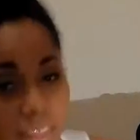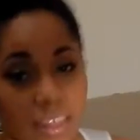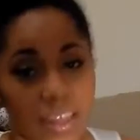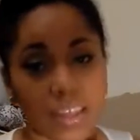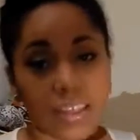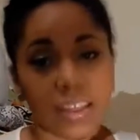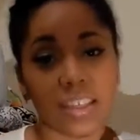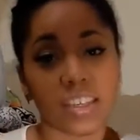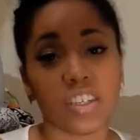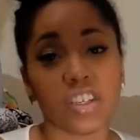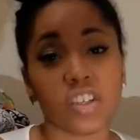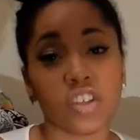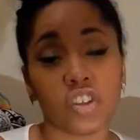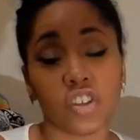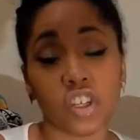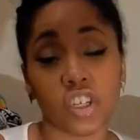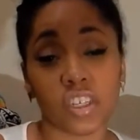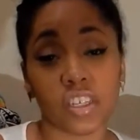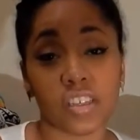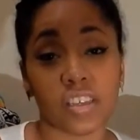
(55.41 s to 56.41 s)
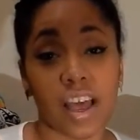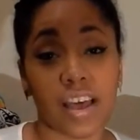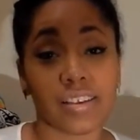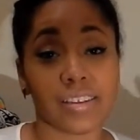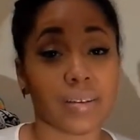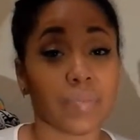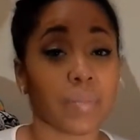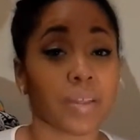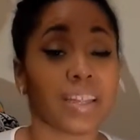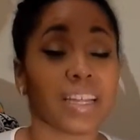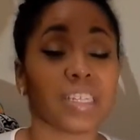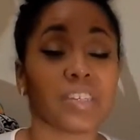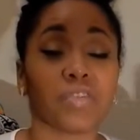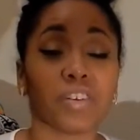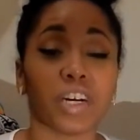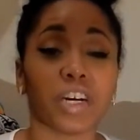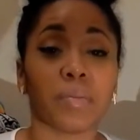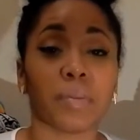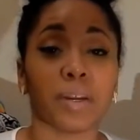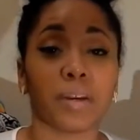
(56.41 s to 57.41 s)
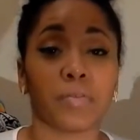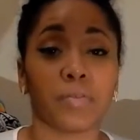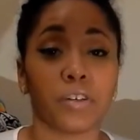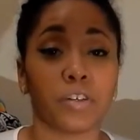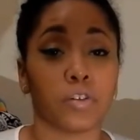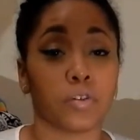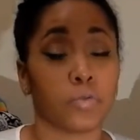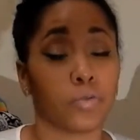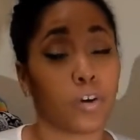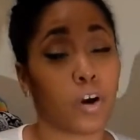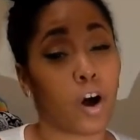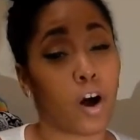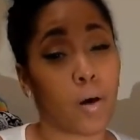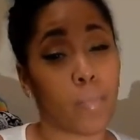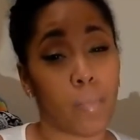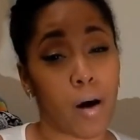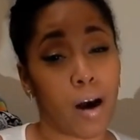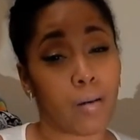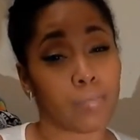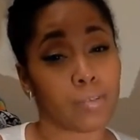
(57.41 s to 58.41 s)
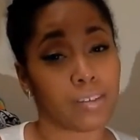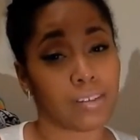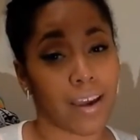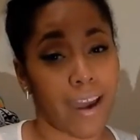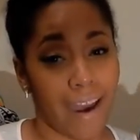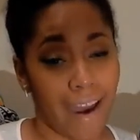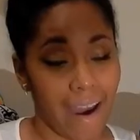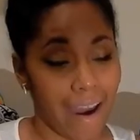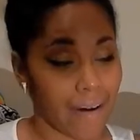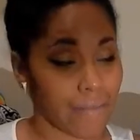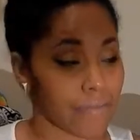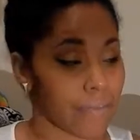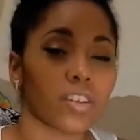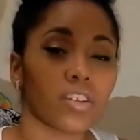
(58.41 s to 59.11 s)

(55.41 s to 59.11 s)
I think this is just something that's very beneficial for all moms to have.